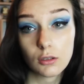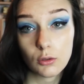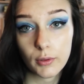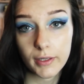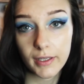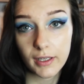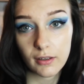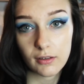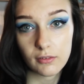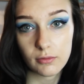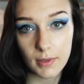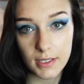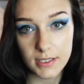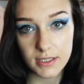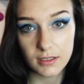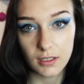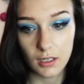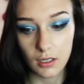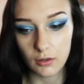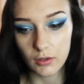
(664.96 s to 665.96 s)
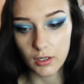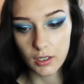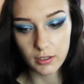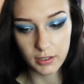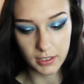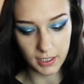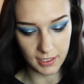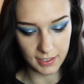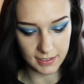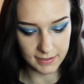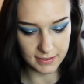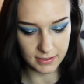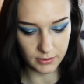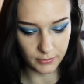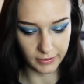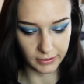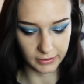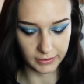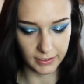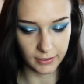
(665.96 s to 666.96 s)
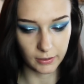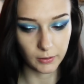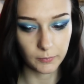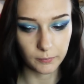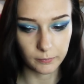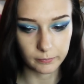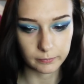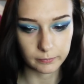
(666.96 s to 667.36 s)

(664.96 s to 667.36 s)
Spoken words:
Quick coat of mascara on the eyes as well now.